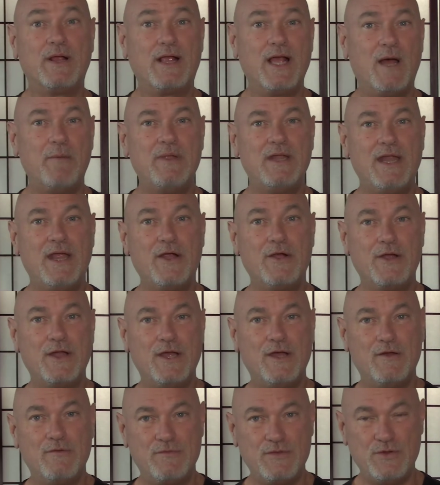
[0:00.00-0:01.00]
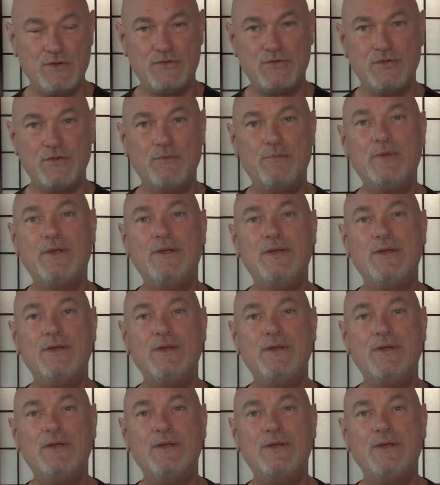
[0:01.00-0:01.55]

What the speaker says: comment area of YouTube.